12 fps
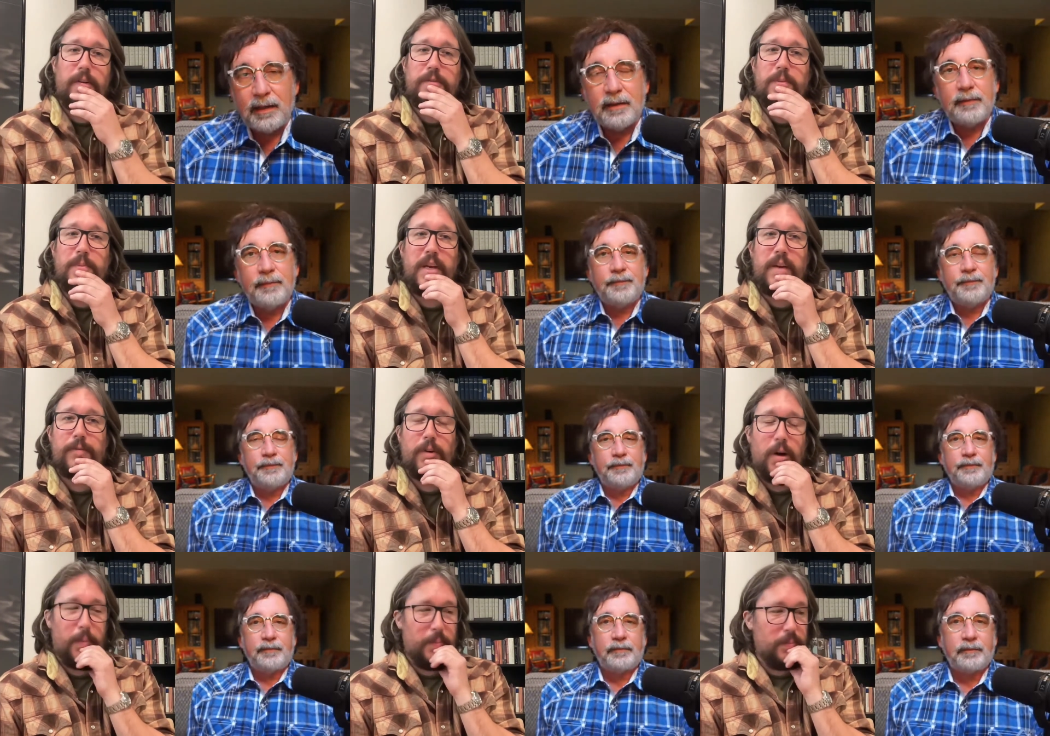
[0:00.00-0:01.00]
Speaker 1: off to me
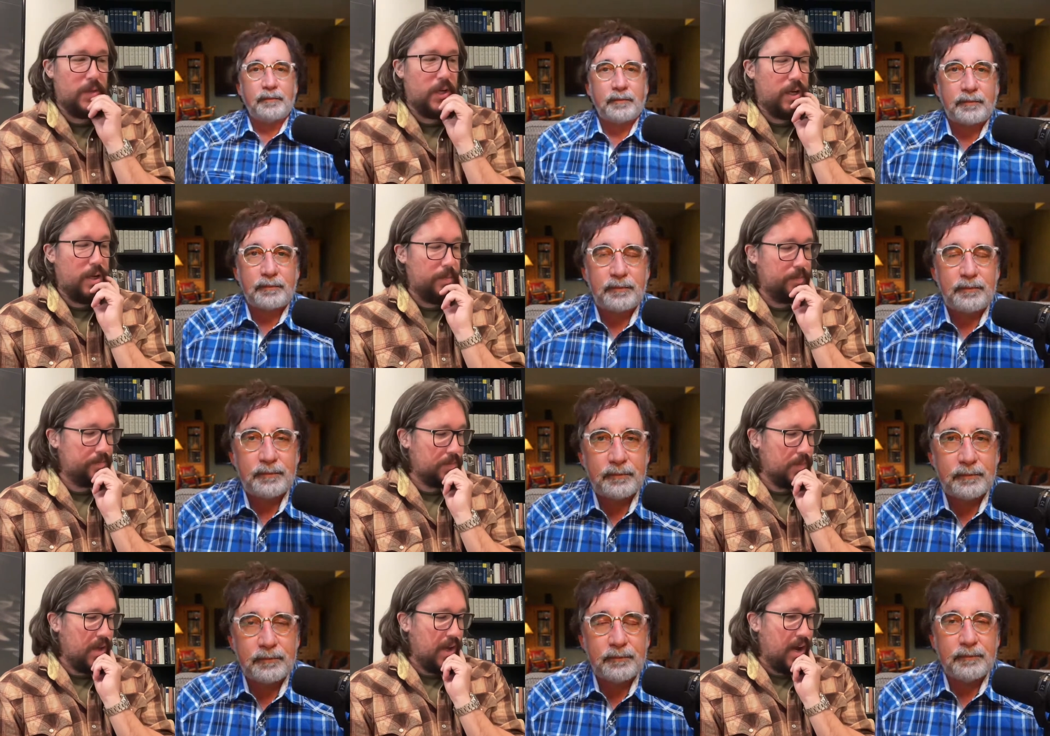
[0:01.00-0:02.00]
from um,
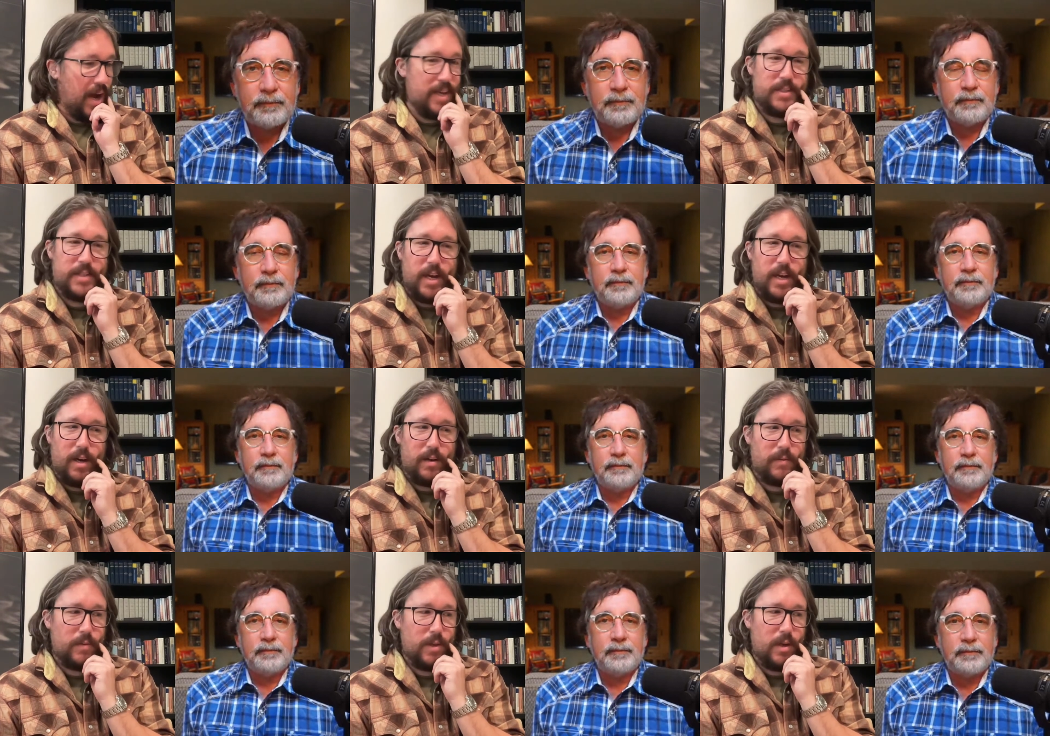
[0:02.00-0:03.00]

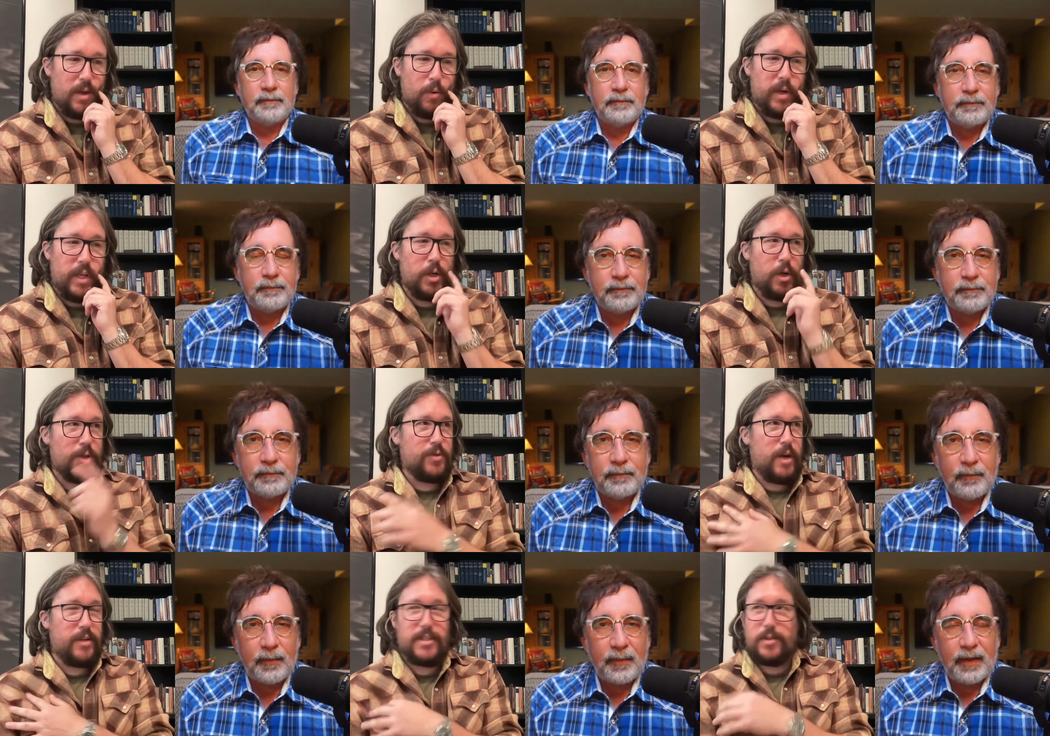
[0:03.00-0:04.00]
Isaiah when he goes
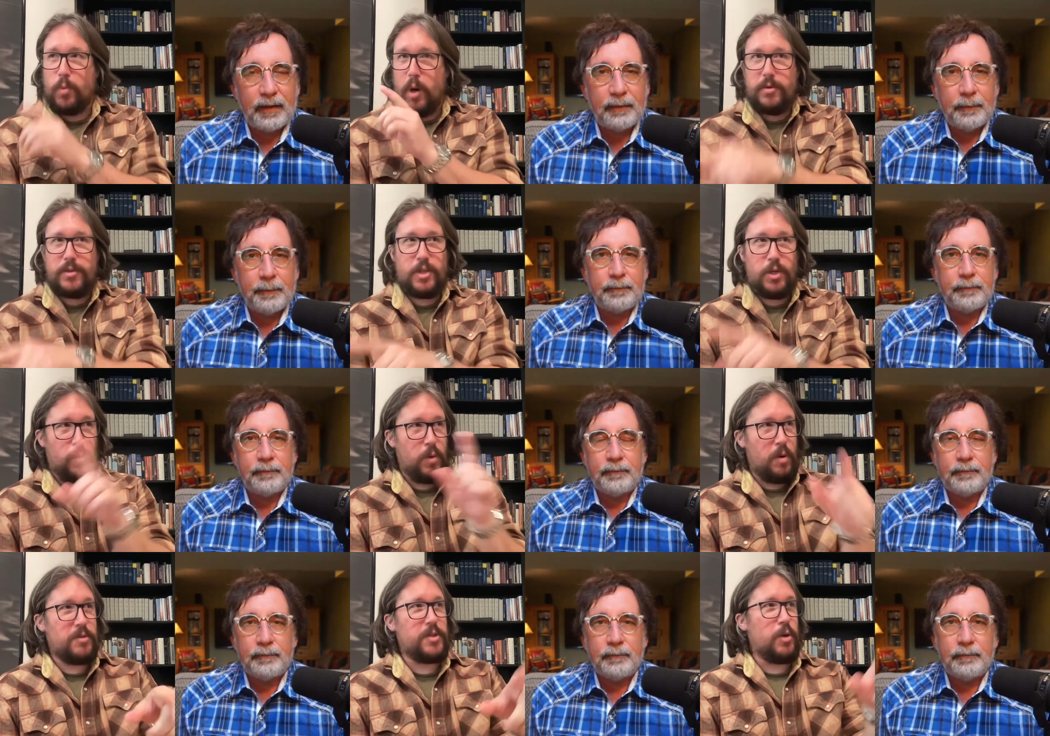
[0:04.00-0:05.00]
around and says, "What was you,
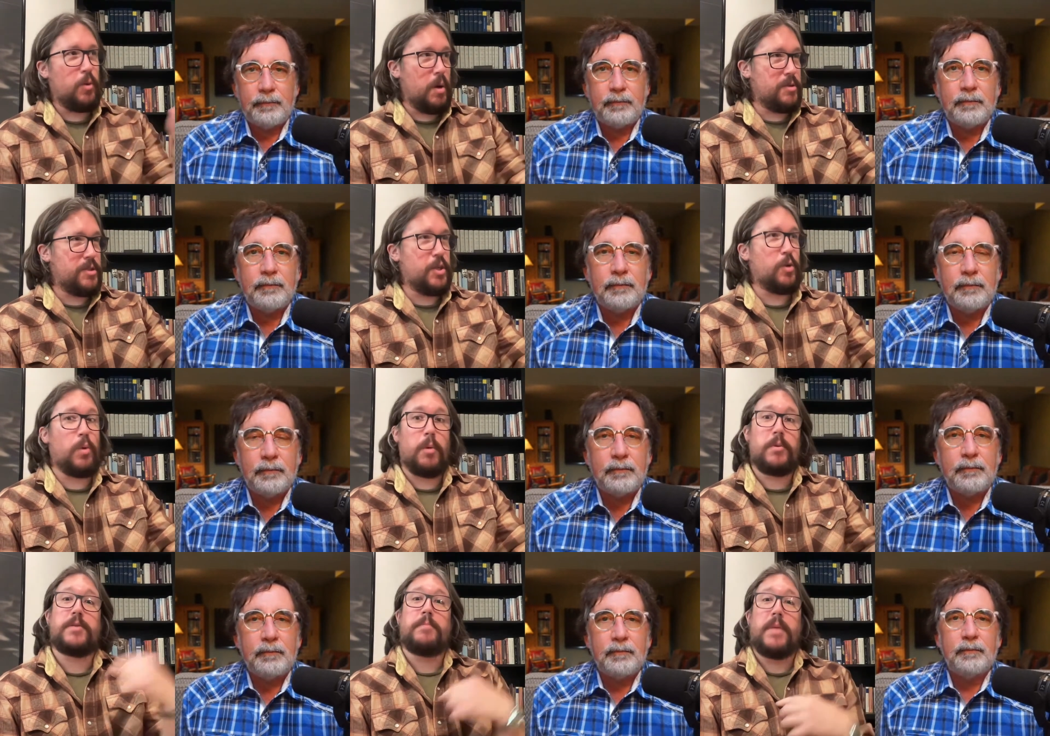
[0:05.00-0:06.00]
What was you, What was you, What
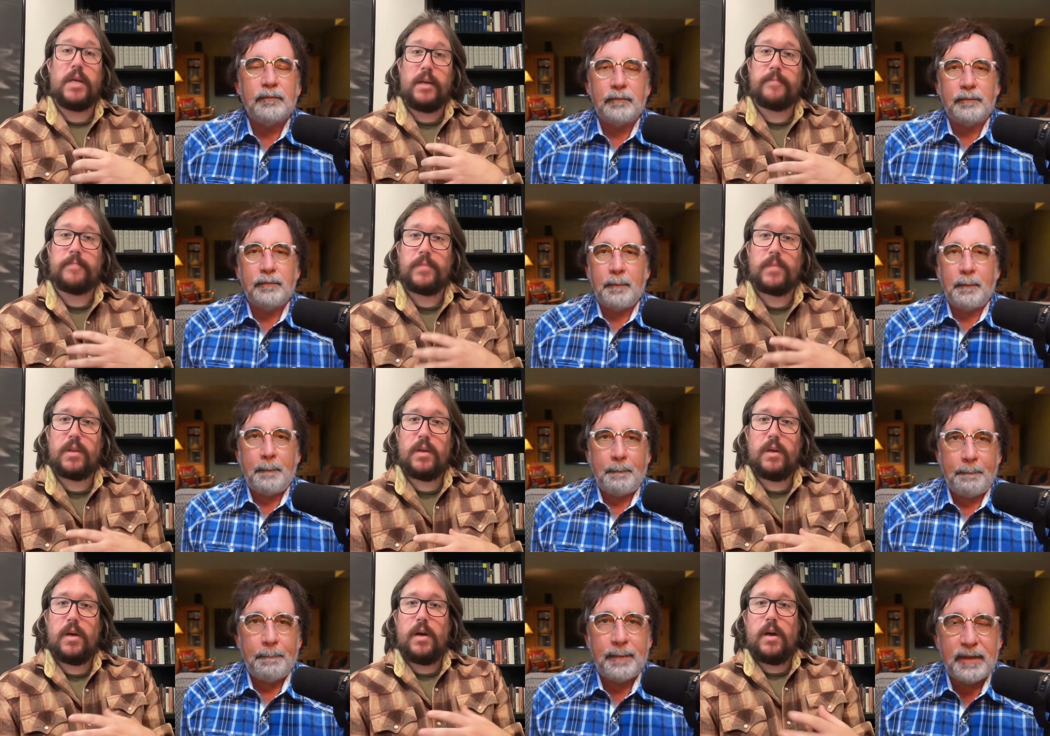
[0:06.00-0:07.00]
was me.
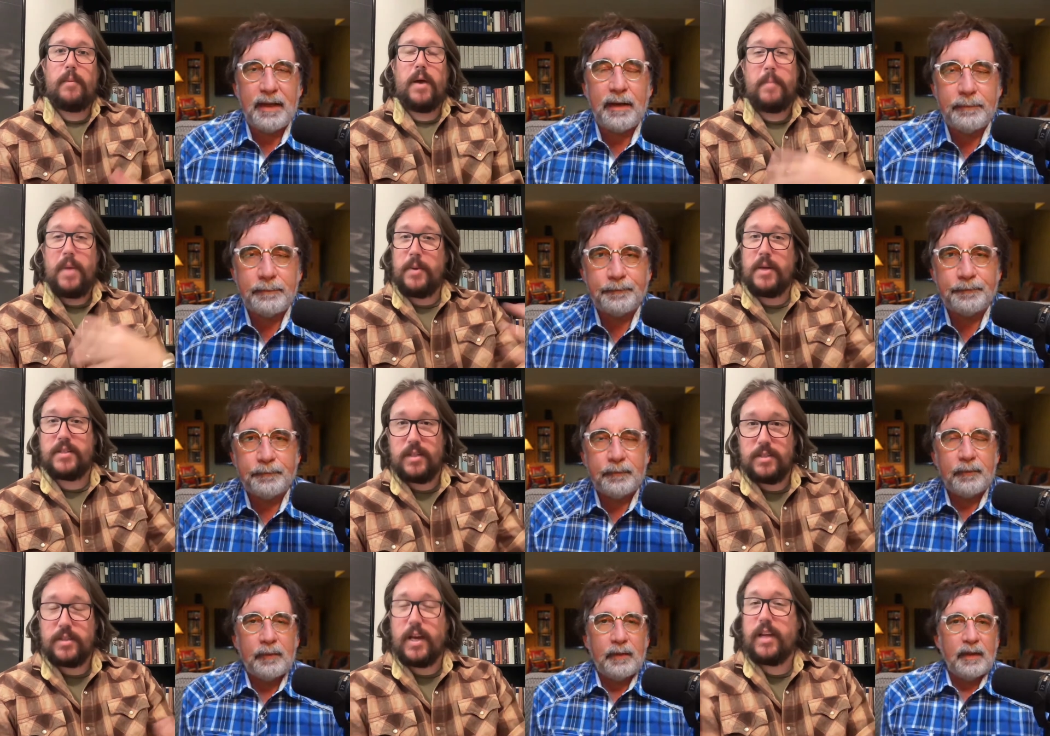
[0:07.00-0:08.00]
Yeah. And maybe it's a
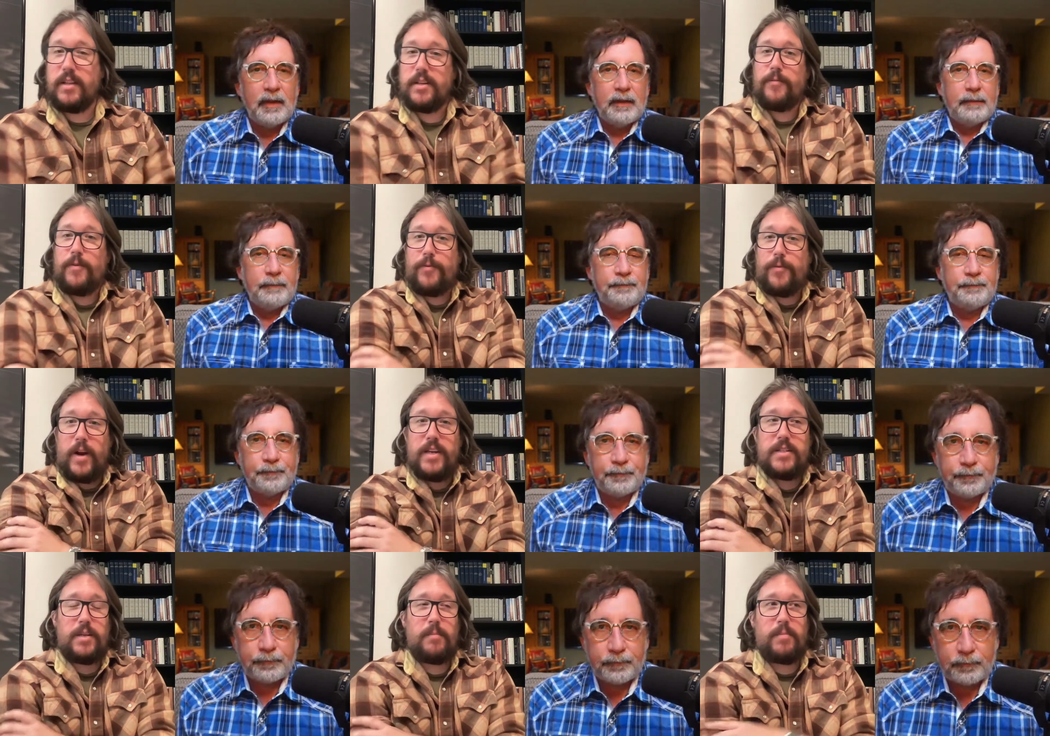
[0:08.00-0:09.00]
slightly different
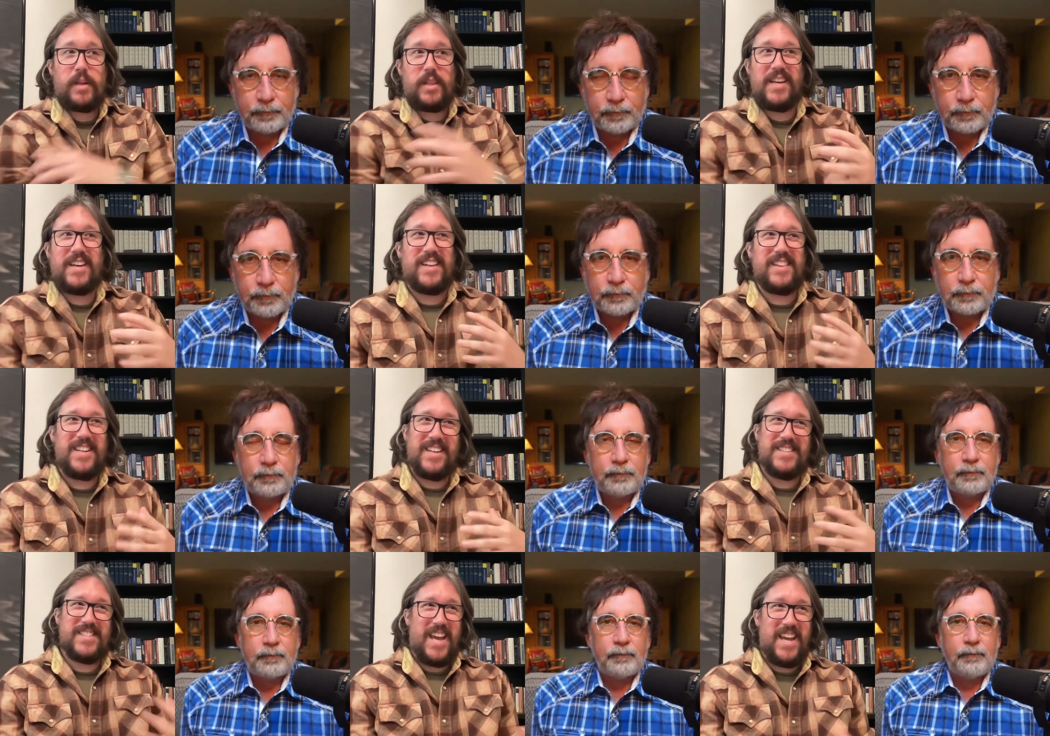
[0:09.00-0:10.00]
phrasing, but the the
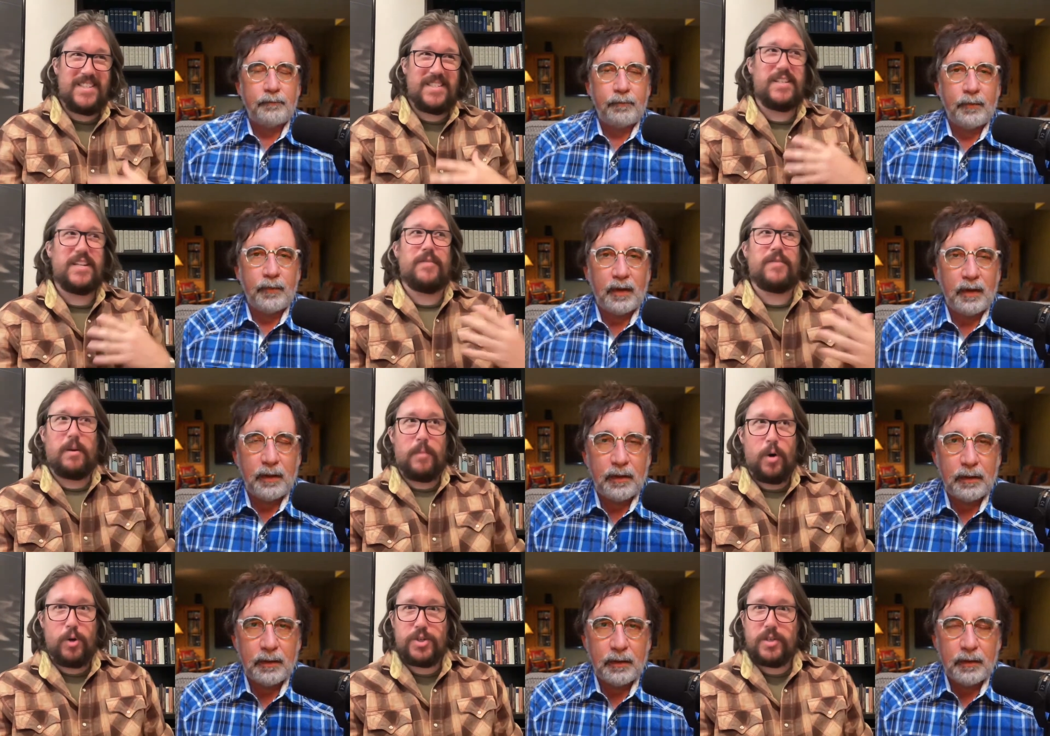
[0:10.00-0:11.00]
intensity of the
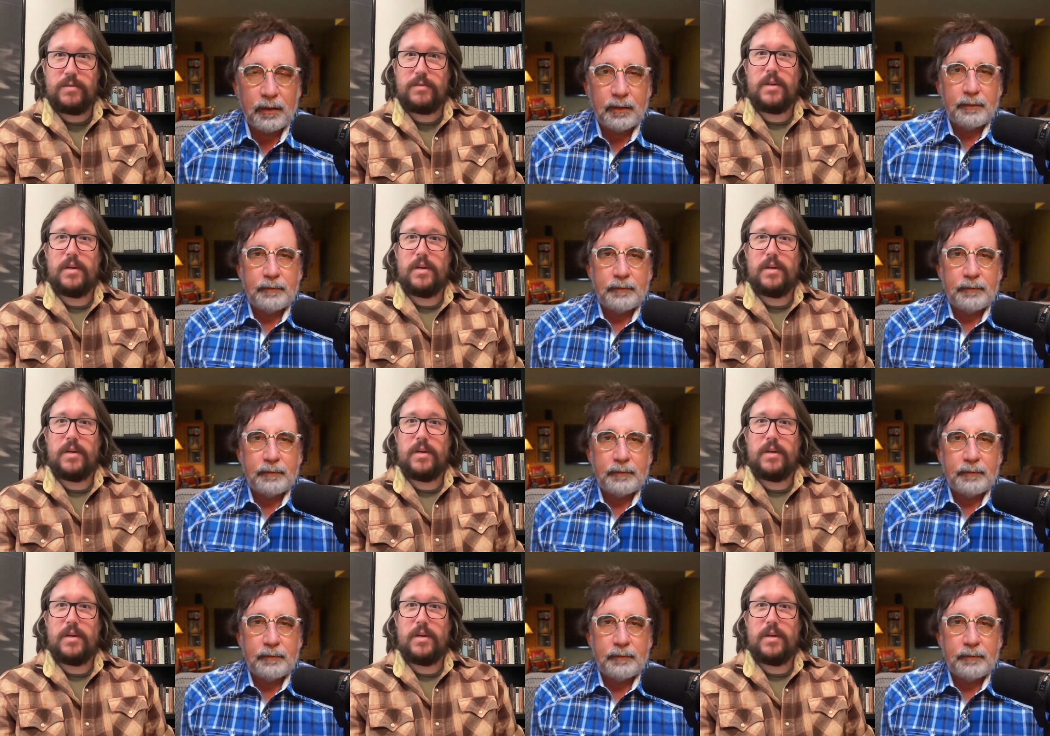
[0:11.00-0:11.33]
emotion,